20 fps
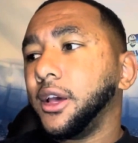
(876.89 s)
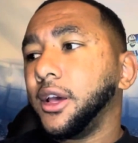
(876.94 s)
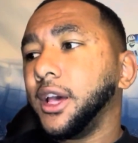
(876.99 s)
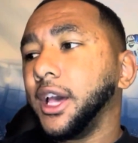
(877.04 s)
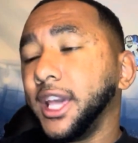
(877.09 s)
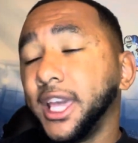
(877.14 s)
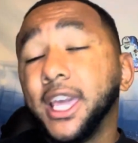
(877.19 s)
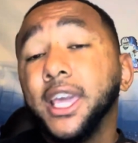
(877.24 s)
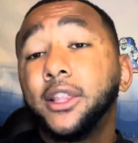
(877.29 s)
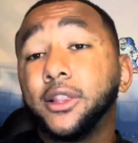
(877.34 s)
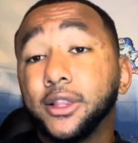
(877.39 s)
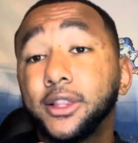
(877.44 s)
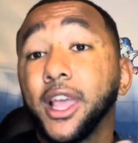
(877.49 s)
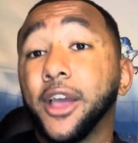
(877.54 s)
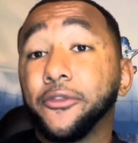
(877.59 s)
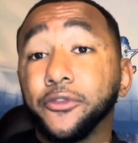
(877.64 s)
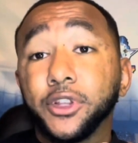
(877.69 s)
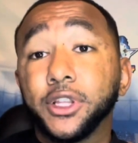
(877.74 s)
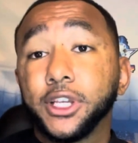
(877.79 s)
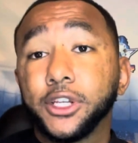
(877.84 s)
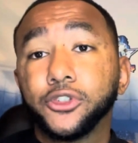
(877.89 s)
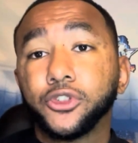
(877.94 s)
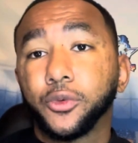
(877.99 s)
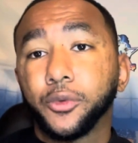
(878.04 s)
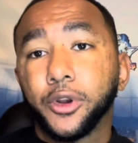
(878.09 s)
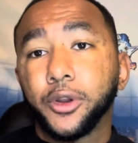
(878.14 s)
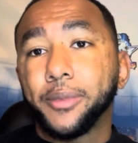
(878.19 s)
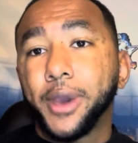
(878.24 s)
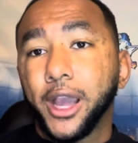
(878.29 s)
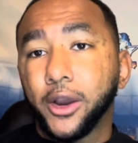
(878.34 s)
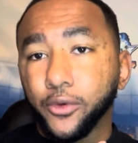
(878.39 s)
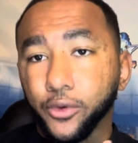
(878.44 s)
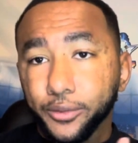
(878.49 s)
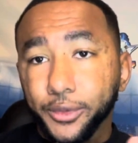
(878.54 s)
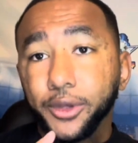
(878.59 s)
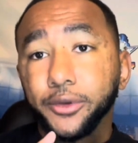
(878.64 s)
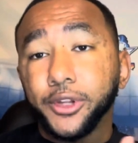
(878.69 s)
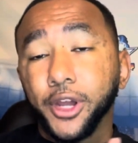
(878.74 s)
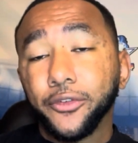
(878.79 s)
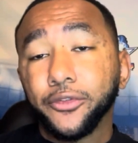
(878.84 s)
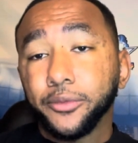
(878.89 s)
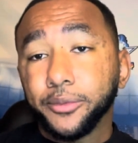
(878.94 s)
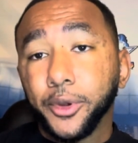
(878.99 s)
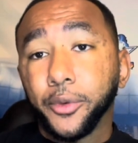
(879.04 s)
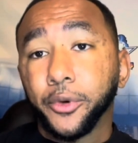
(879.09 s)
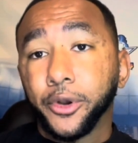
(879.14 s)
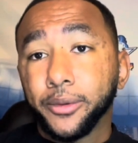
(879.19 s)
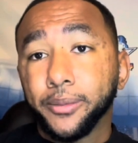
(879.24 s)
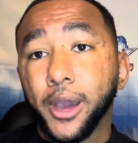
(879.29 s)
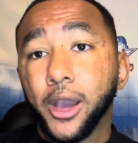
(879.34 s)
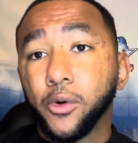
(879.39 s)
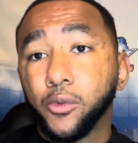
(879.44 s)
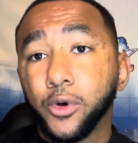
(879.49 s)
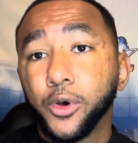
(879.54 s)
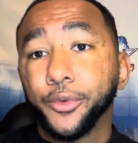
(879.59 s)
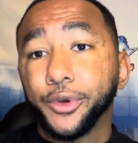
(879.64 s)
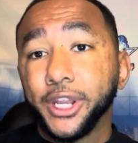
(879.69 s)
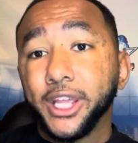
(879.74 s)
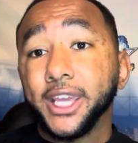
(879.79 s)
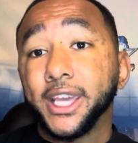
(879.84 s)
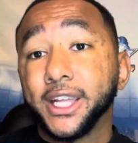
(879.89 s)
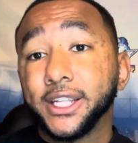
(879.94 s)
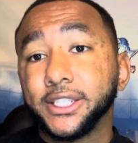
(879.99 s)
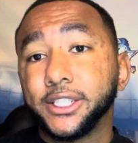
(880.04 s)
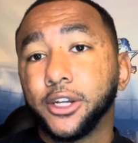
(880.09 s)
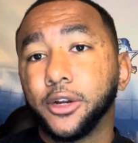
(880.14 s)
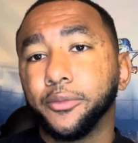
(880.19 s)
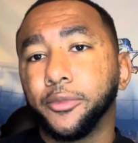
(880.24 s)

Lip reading: He can definitely use your running back room. He'll definitely be running back one when he gets here.